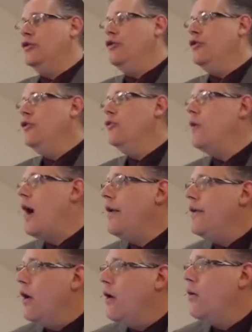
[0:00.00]
do you
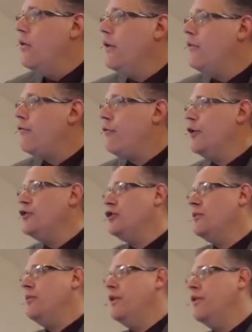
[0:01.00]
not know that
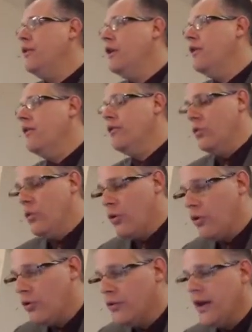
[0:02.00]
friendship of the
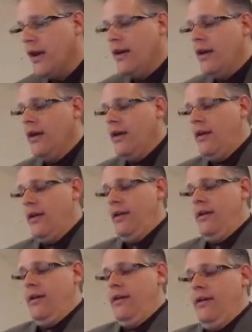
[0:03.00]
world
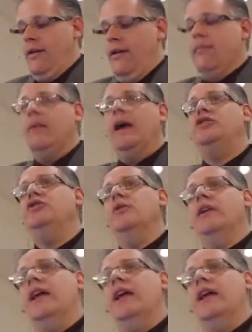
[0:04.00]
makes you an